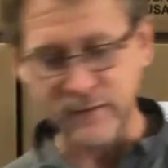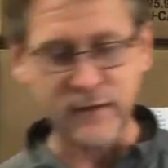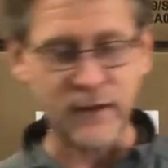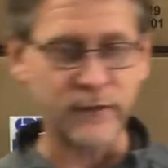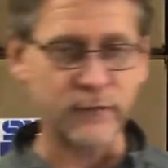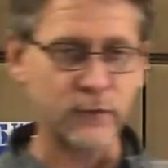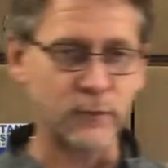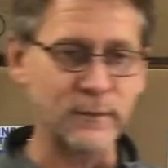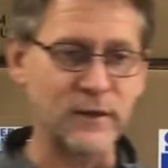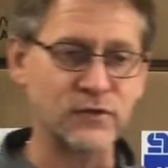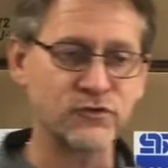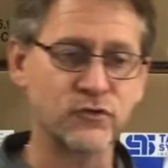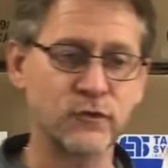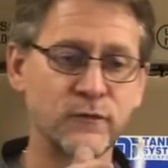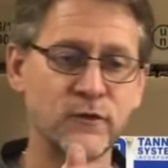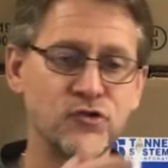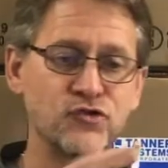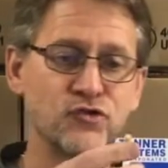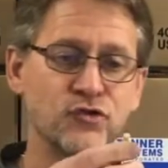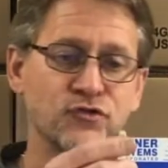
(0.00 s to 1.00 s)
together, make sure
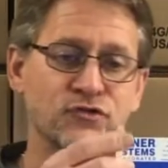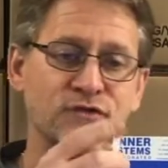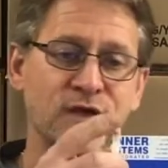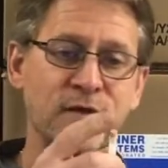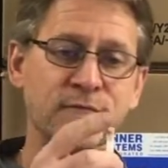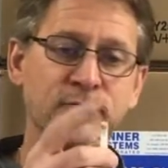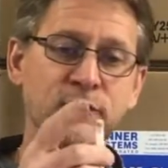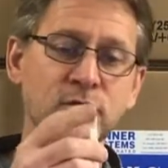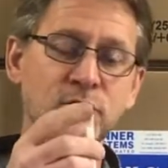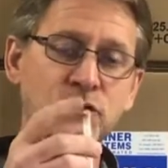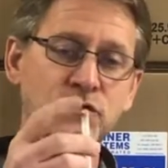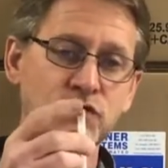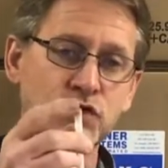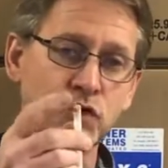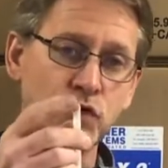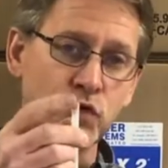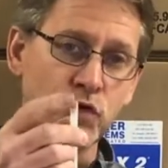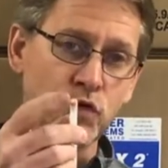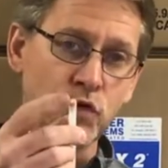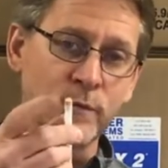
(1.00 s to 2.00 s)
that your siphon
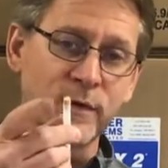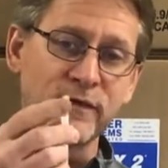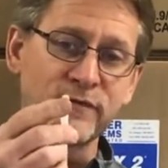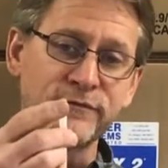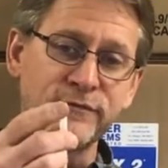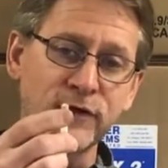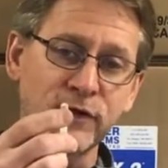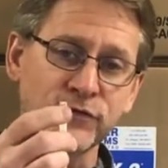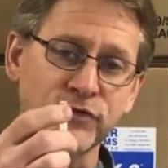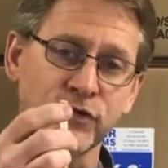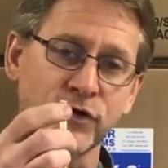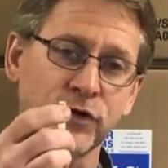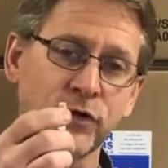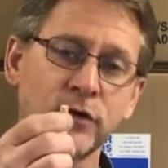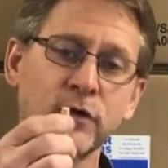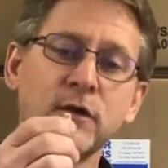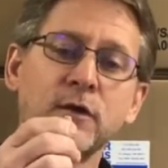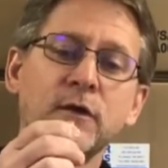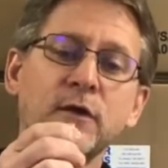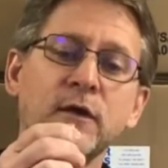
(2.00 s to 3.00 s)
tube
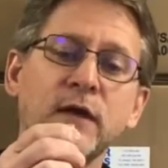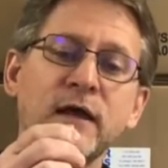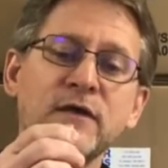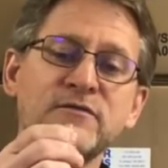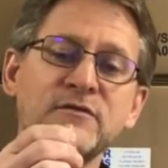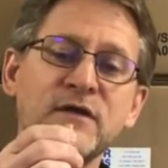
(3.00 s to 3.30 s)
filter has